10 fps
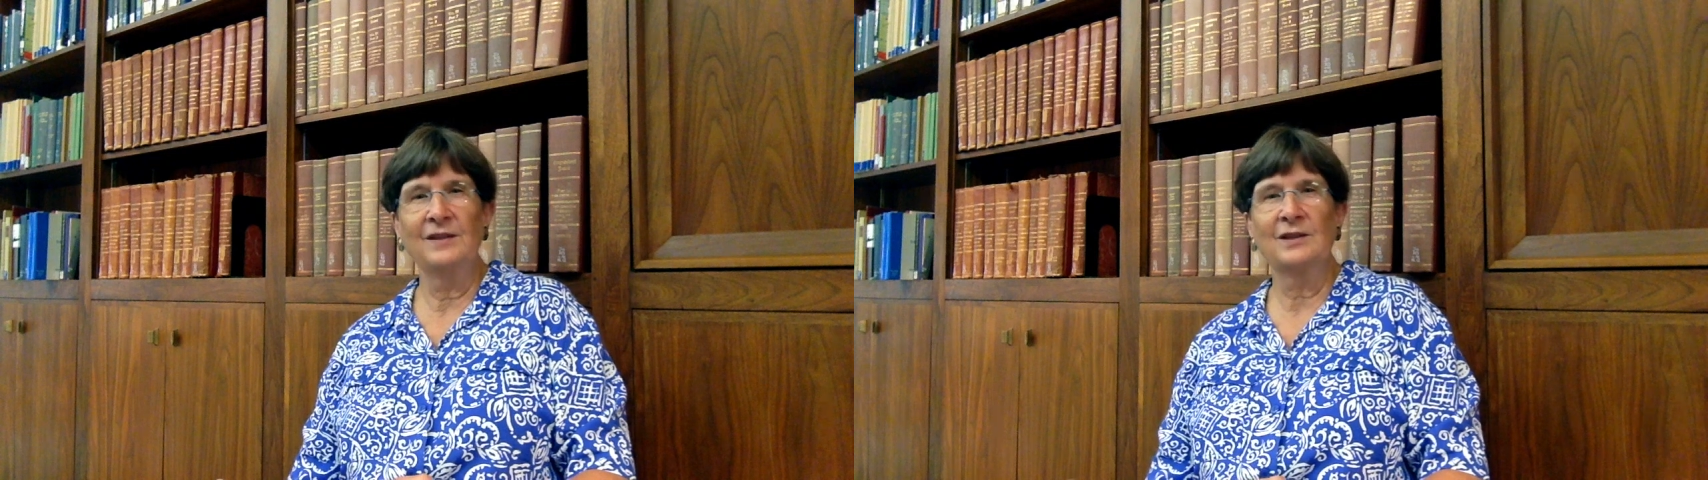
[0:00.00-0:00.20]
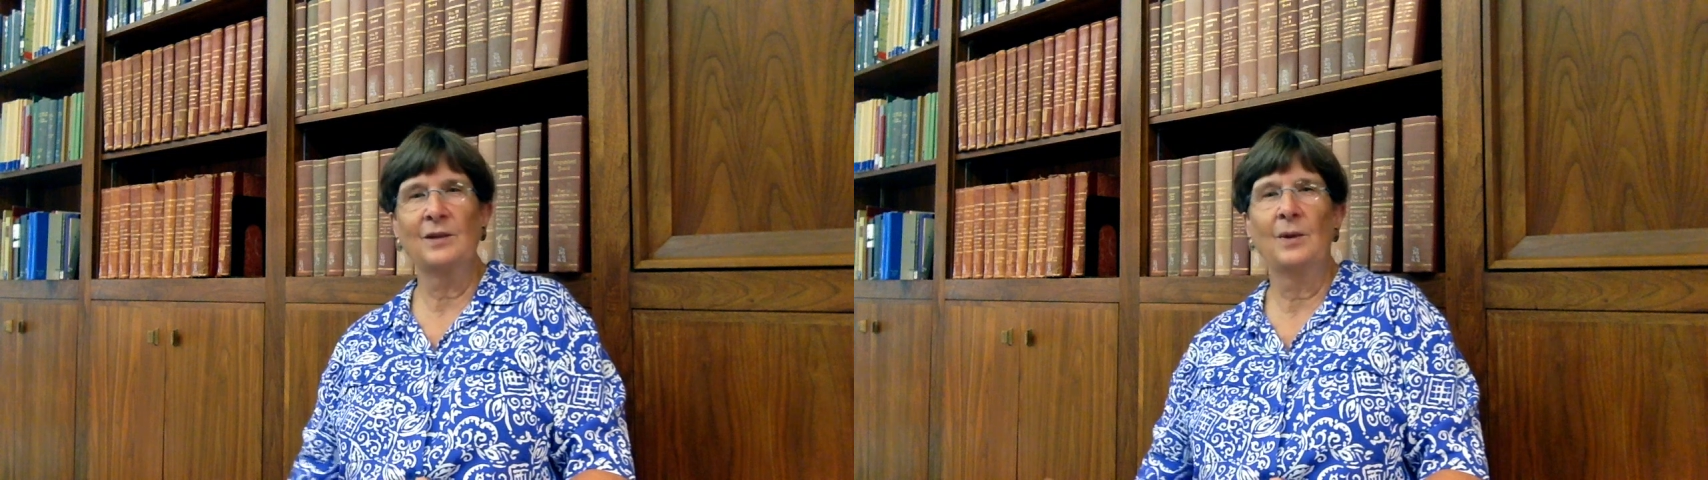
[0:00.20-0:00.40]

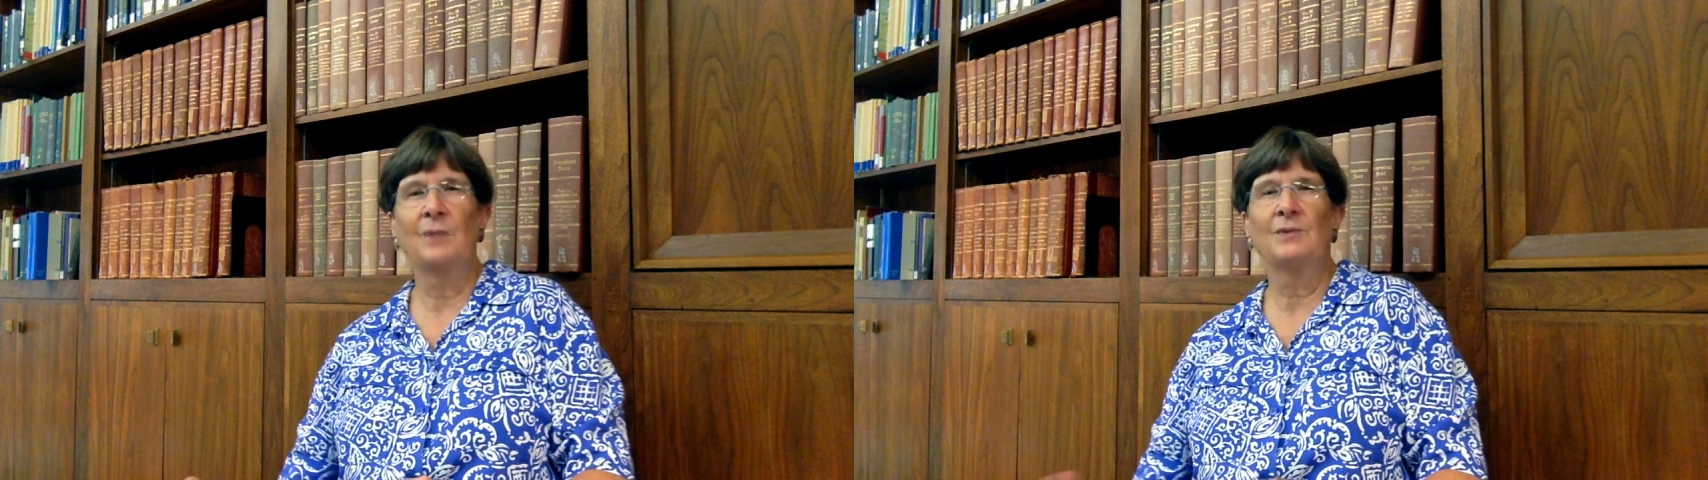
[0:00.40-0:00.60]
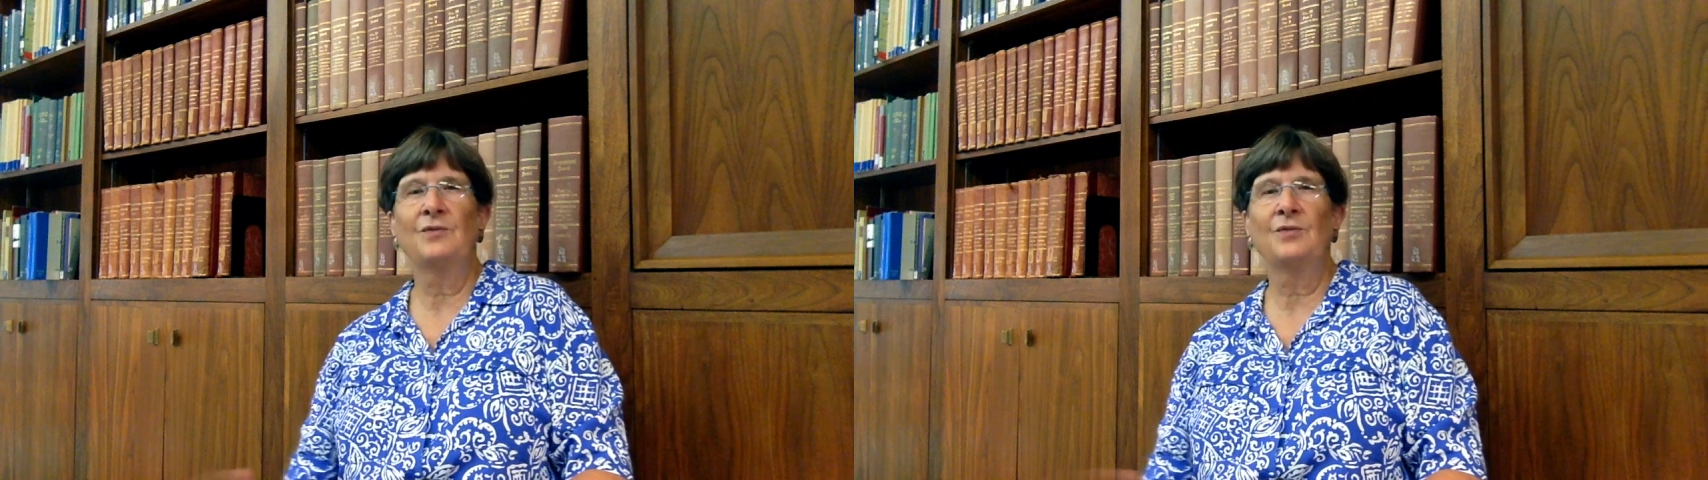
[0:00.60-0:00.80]
And so
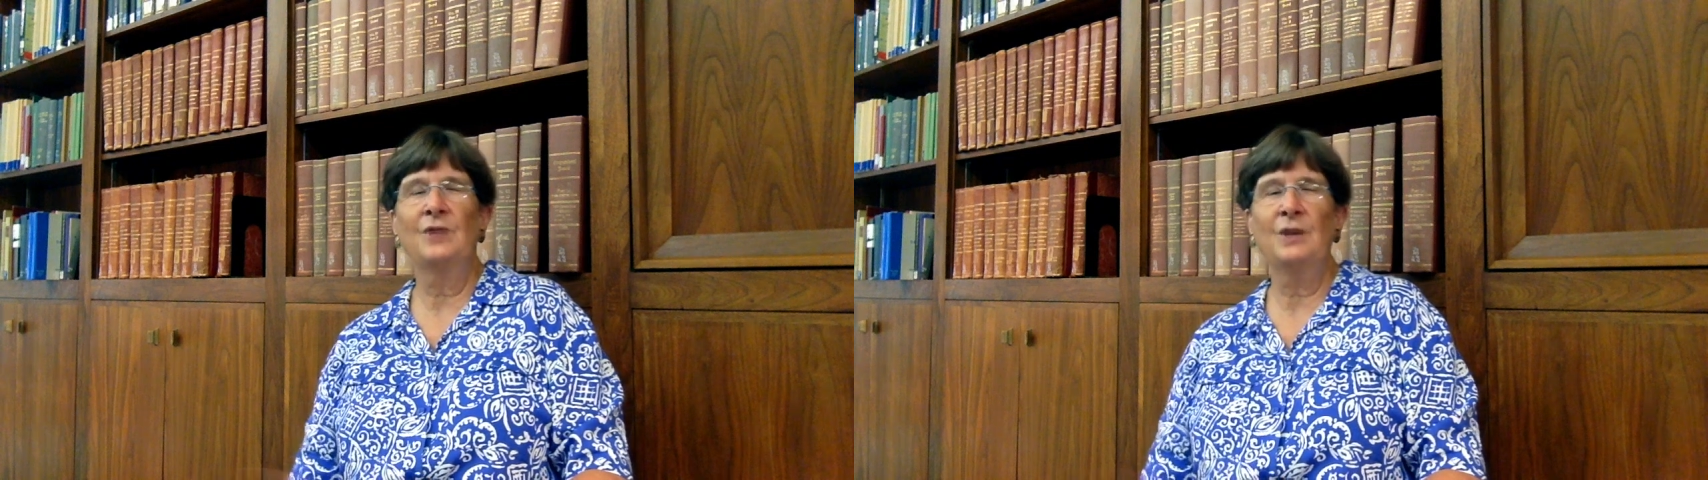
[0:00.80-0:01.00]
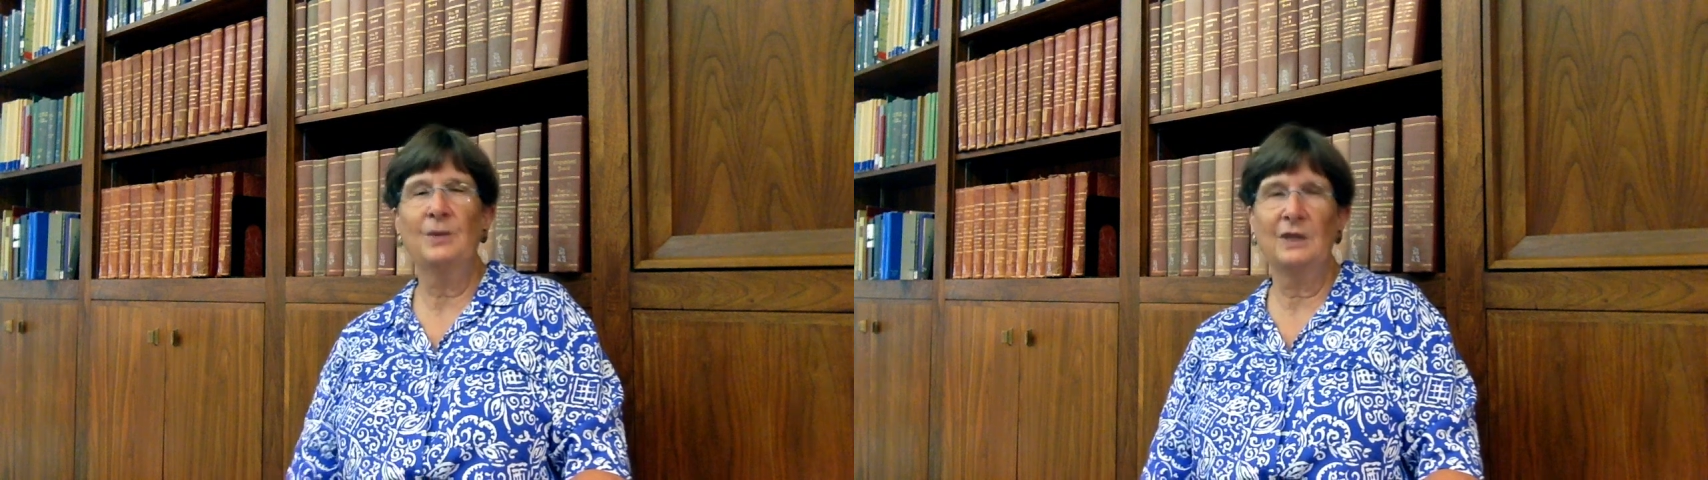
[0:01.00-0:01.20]
I was
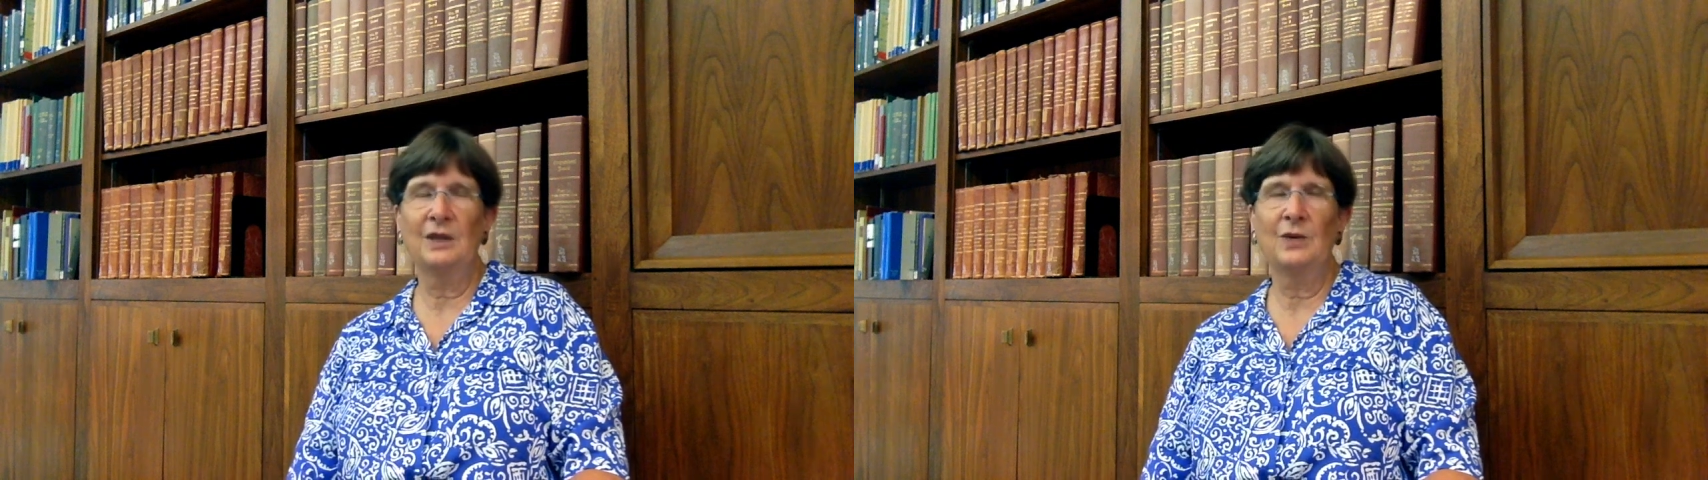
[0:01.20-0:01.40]
frequently